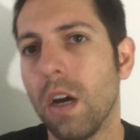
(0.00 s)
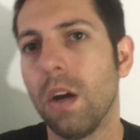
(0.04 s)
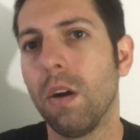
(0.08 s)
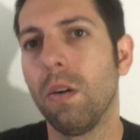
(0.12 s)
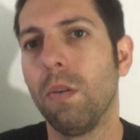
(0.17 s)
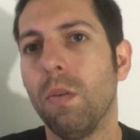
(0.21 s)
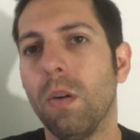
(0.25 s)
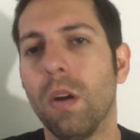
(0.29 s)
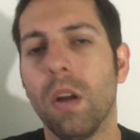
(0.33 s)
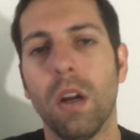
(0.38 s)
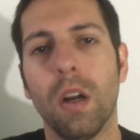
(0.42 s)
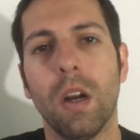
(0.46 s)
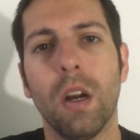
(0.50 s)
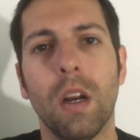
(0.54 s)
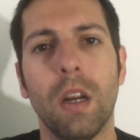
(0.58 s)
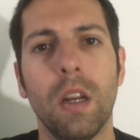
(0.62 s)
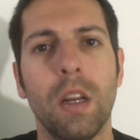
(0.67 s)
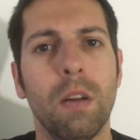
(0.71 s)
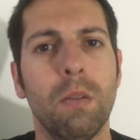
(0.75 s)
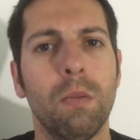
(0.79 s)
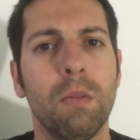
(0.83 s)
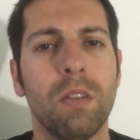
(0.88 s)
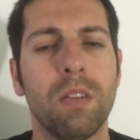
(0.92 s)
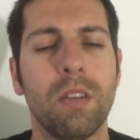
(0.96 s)
where
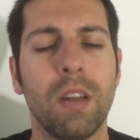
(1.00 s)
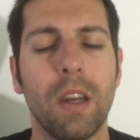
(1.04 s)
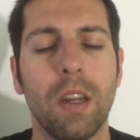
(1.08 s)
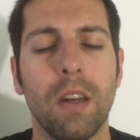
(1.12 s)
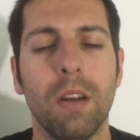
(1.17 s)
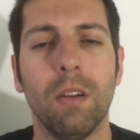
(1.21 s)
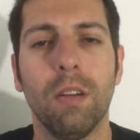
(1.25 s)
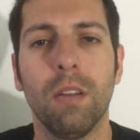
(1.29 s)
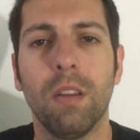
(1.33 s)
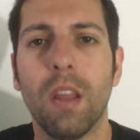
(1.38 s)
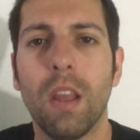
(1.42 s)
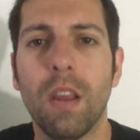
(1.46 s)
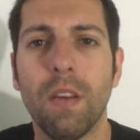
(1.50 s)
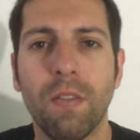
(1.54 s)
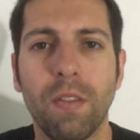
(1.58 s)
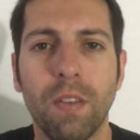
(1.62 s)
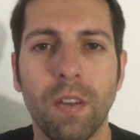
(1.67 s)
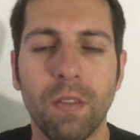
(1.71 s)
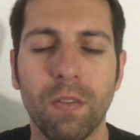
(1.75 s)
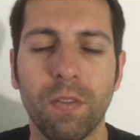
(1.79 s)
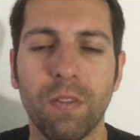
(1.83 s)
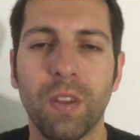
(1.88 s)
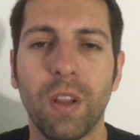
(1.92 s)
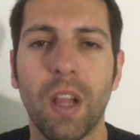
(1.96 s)
it was titled, "If
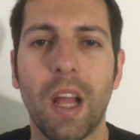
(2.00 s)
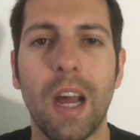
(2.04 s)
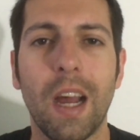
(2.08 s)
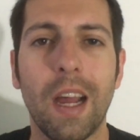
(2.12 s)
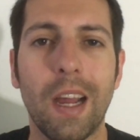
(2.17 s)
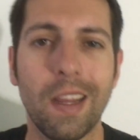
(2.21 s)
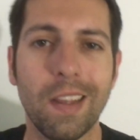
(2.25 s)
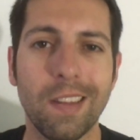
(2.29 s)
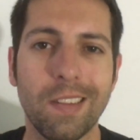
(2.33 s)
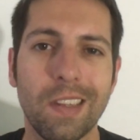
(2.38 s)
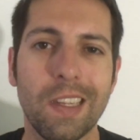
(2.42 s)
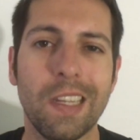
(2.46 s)
it flies,